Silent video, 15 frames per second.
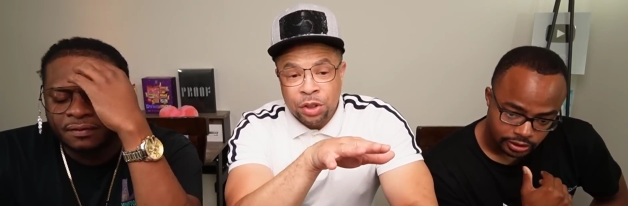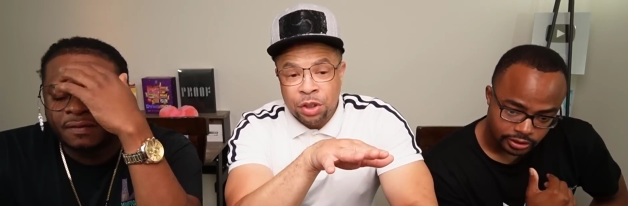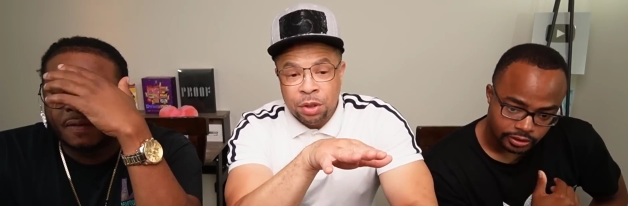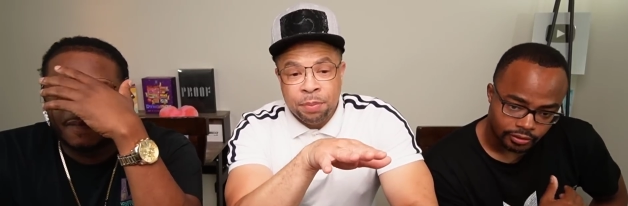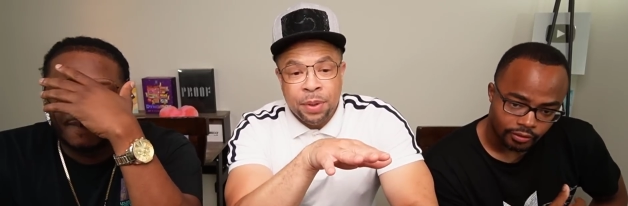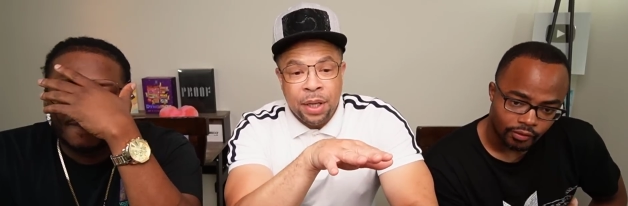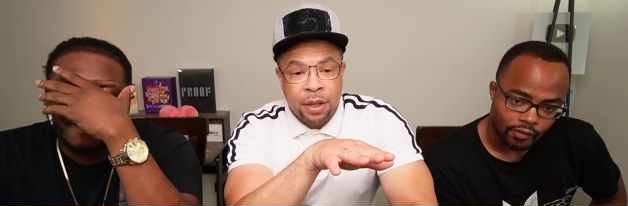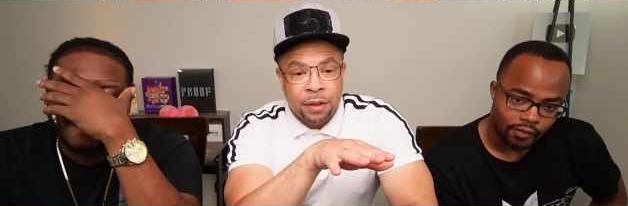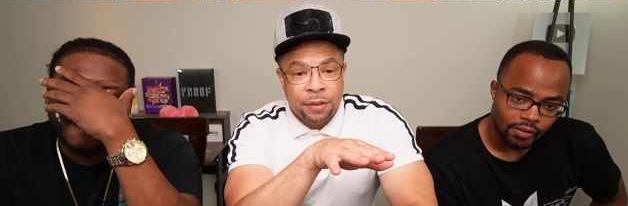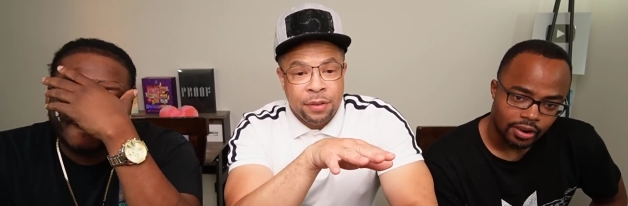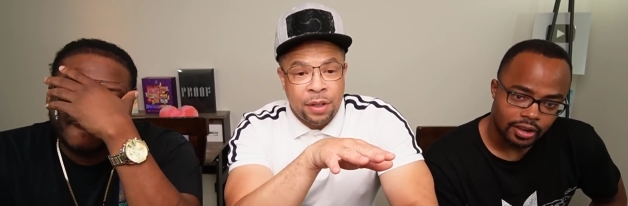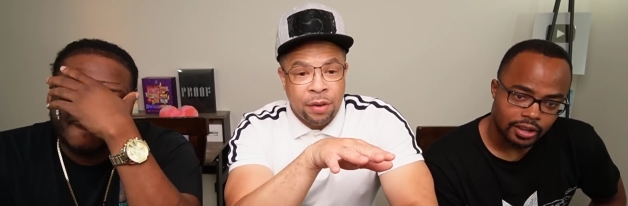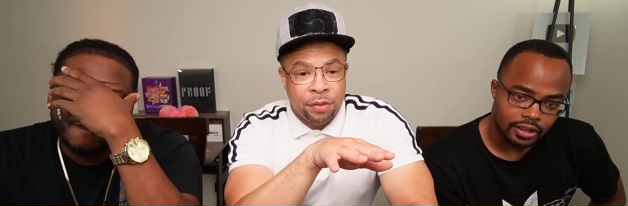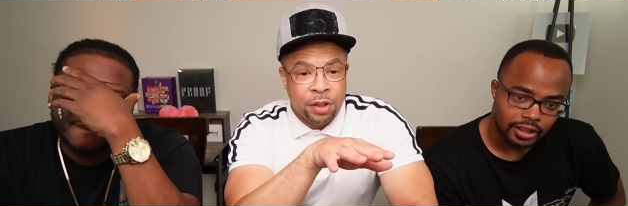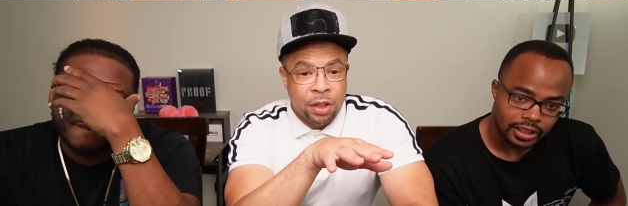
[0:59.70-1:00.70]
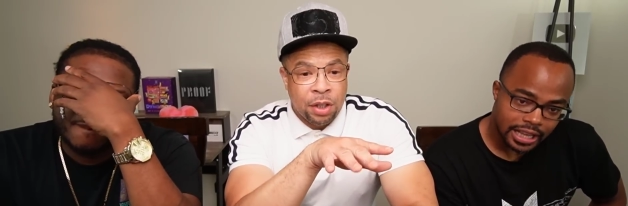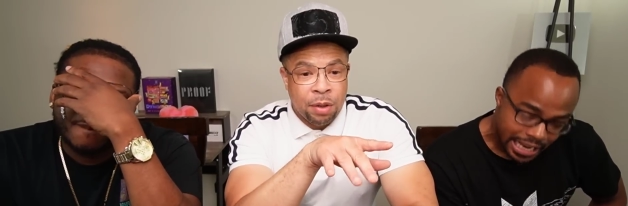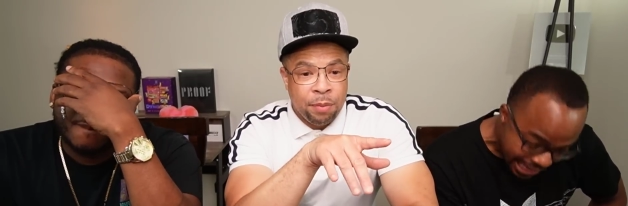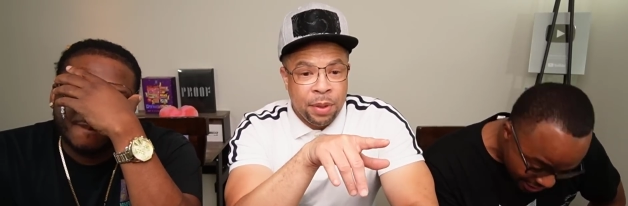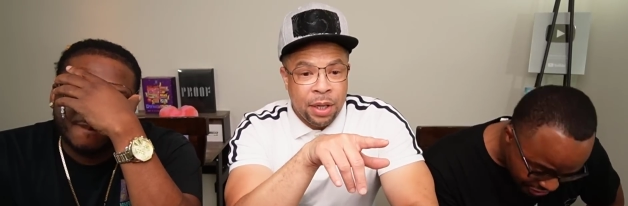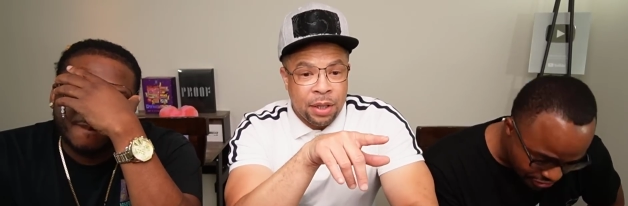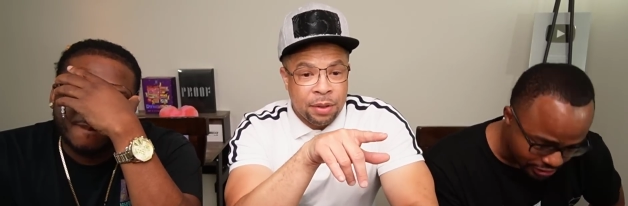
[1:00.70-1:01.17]
Speaker 1: a good pick. Definitely a
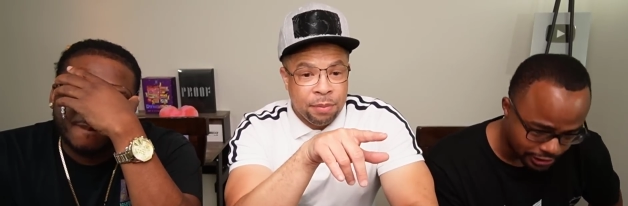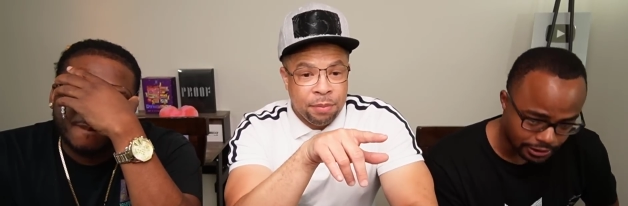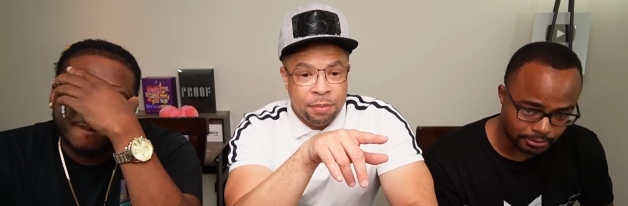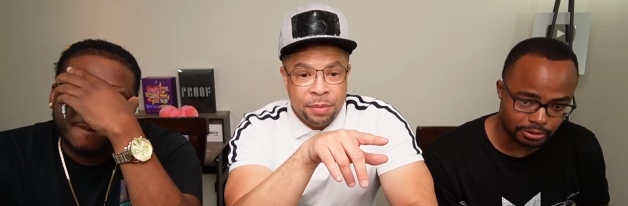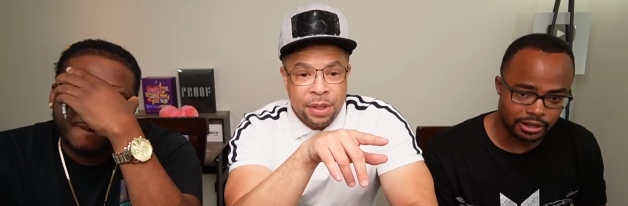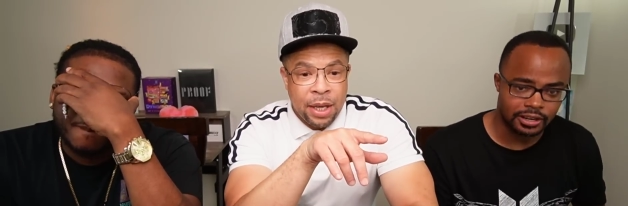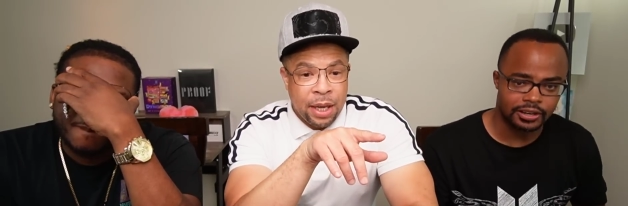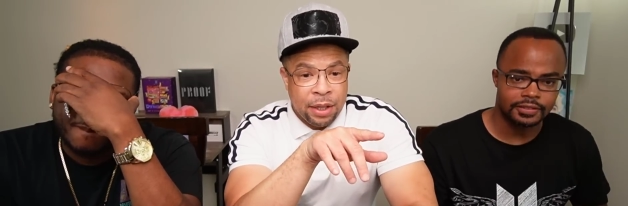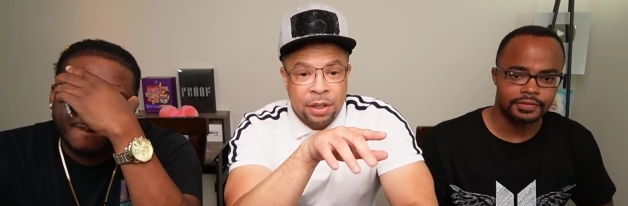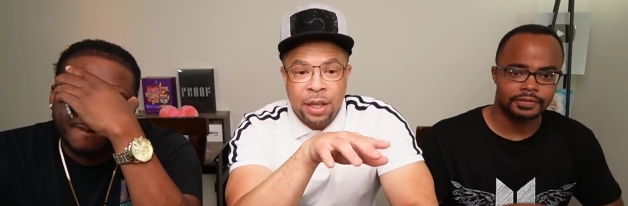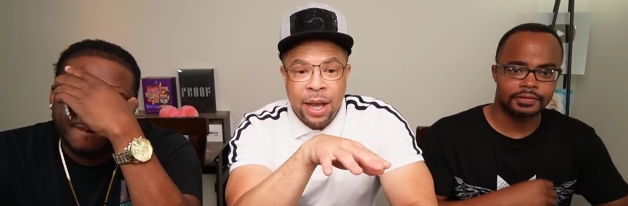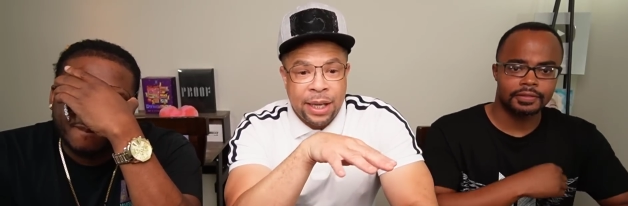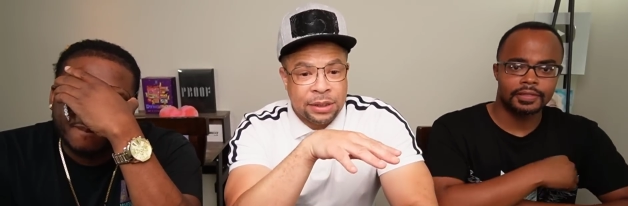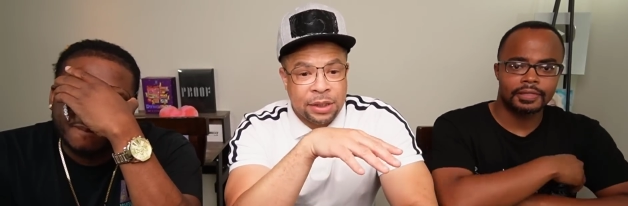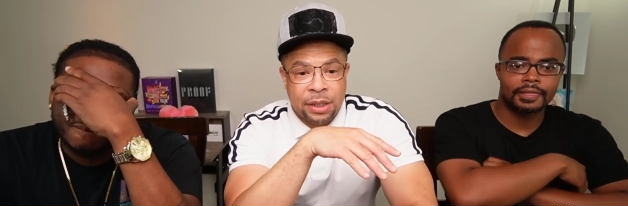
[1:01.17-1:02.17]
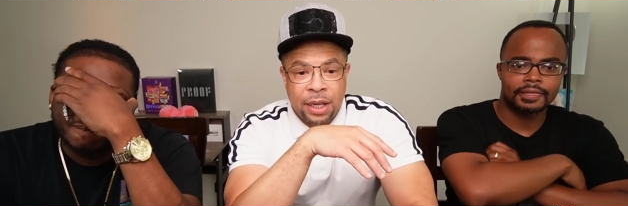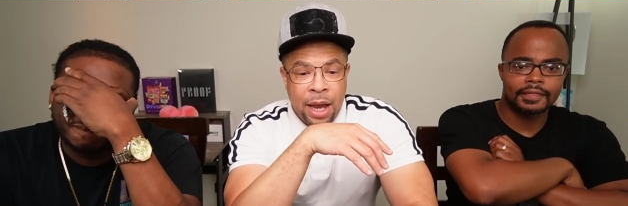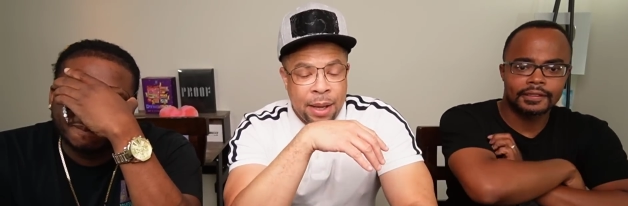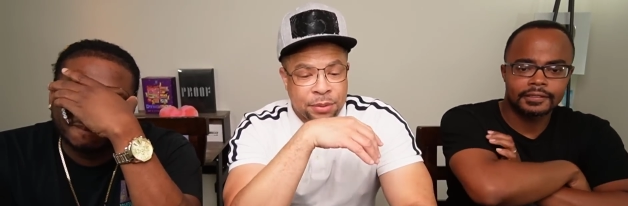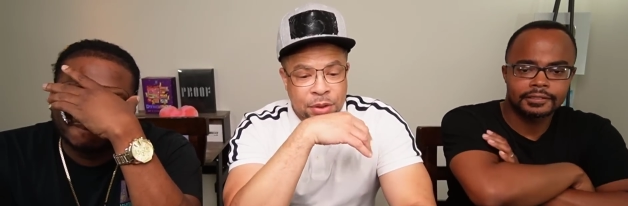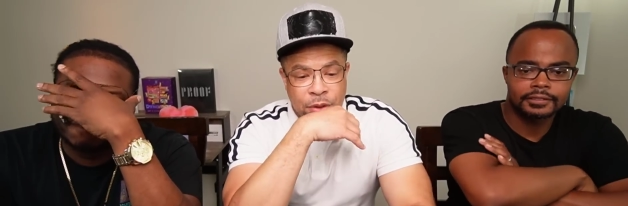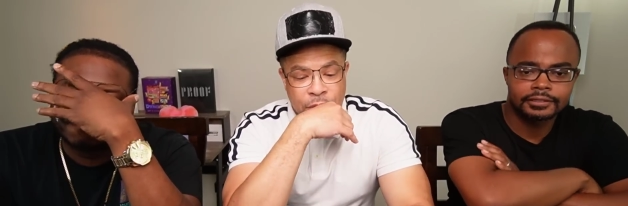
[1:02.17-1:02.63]
good classic, pick. Bro. Yeah, classic.
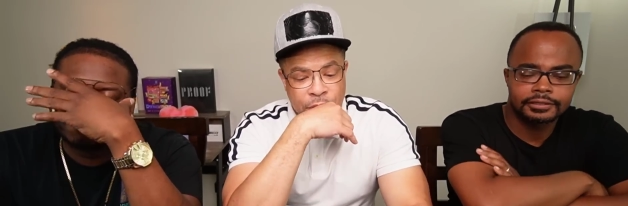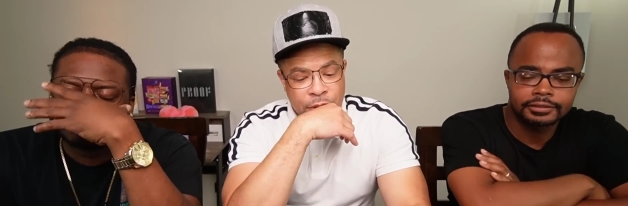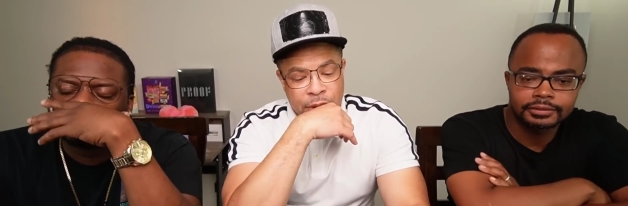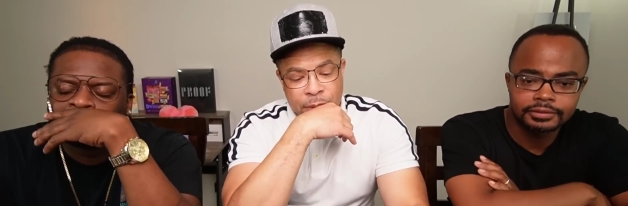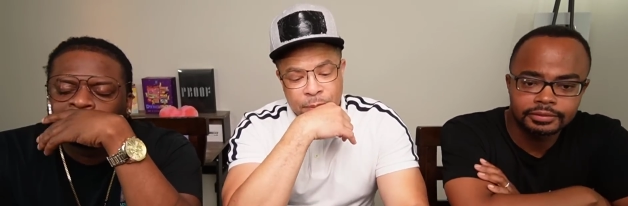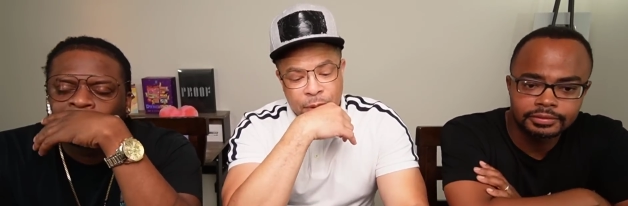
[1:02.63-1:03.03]
Absolutely,